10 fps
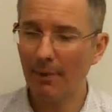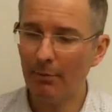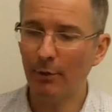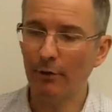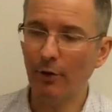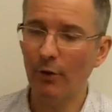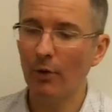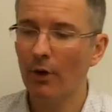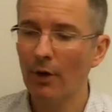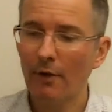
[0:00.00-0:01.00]
People who
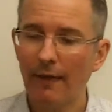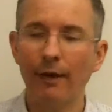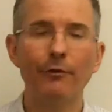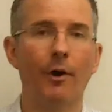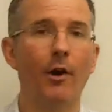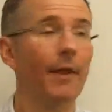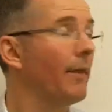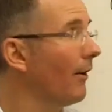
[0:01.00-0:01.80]
do, that's fine.